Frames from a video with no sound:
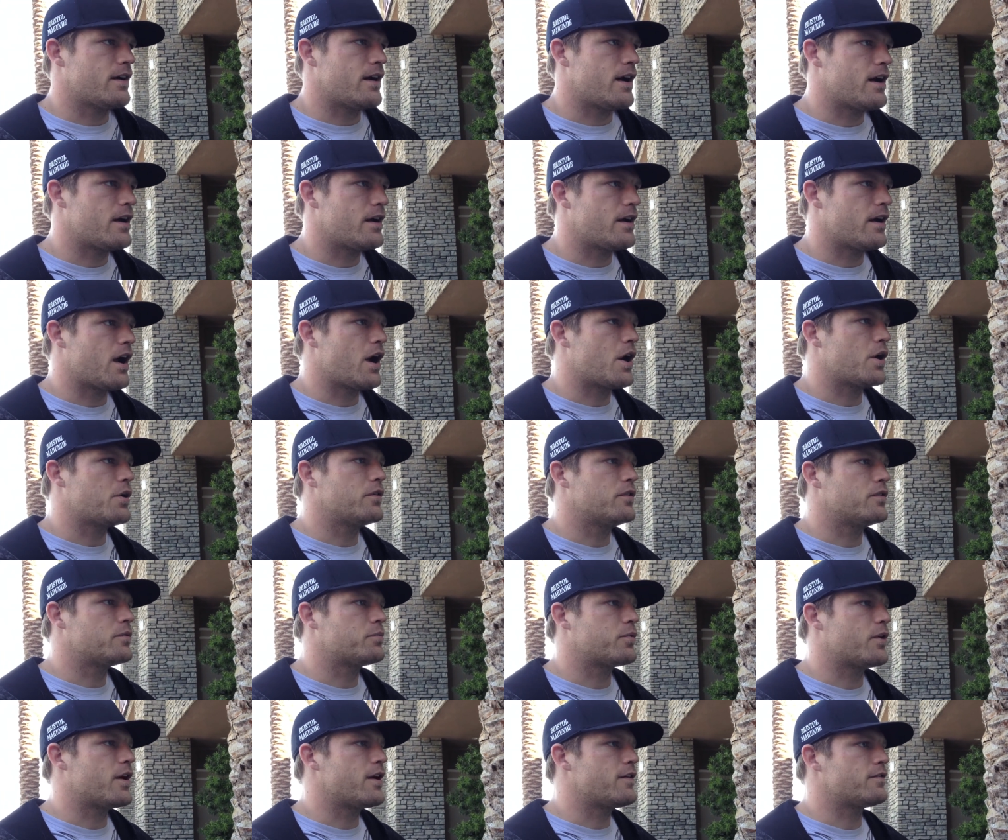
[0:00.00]
I always
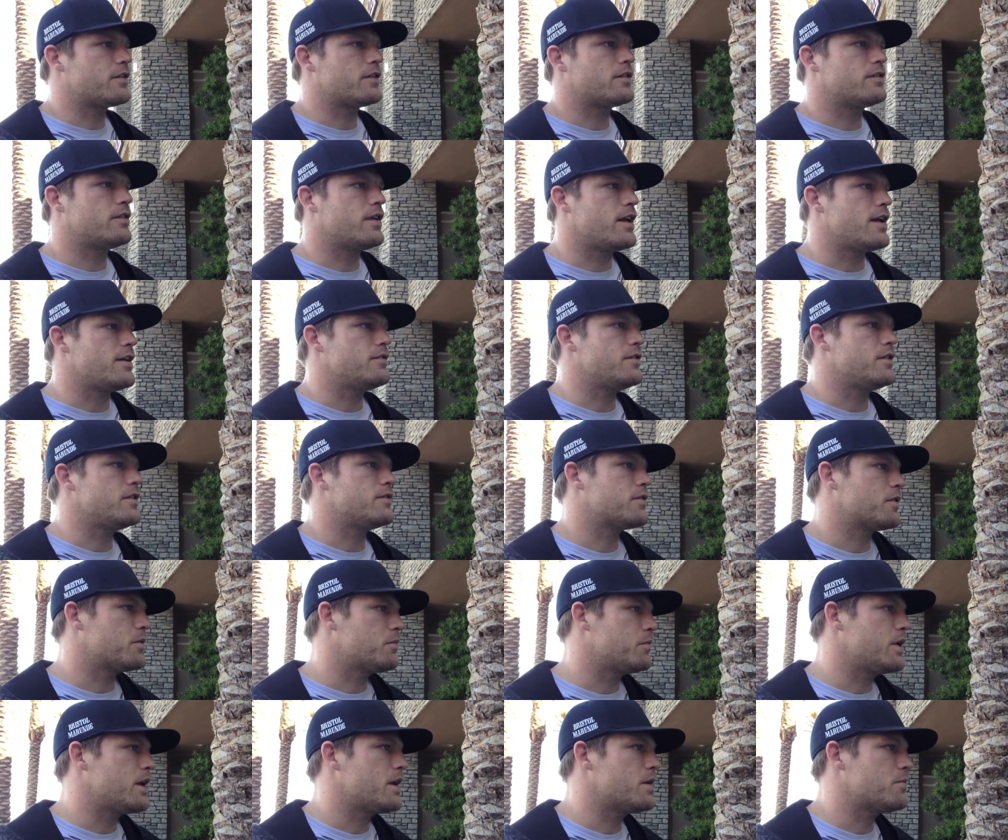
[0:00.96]
pray for safety
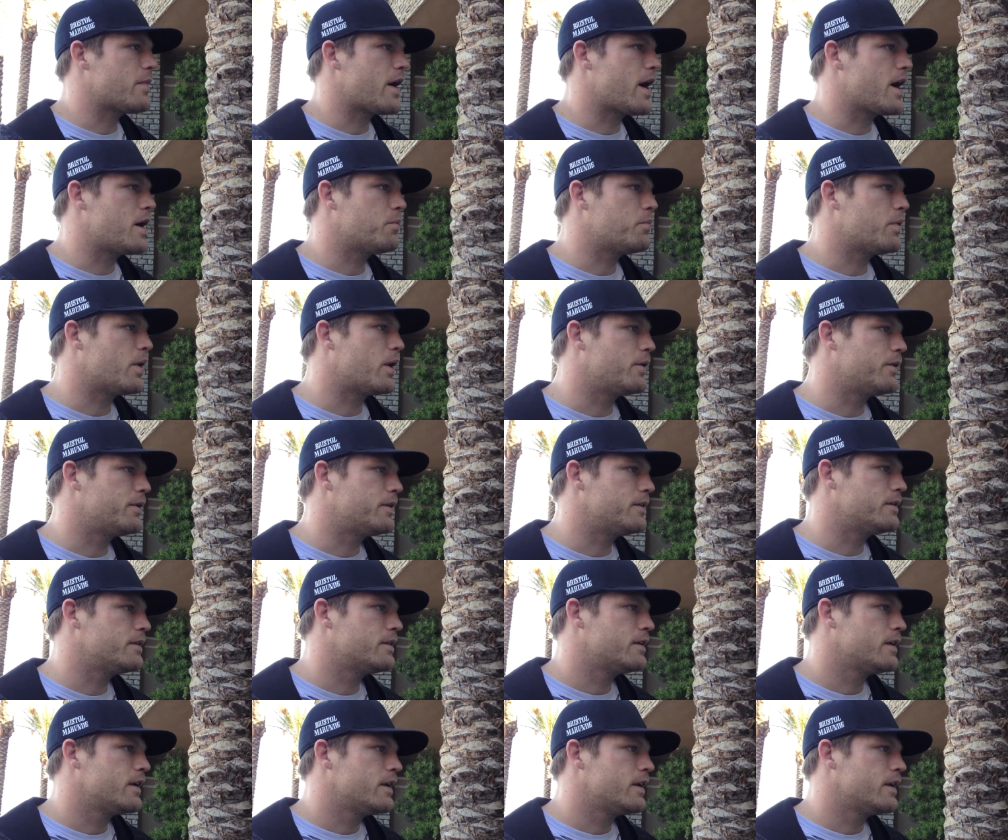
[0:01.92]
for me and my opponent.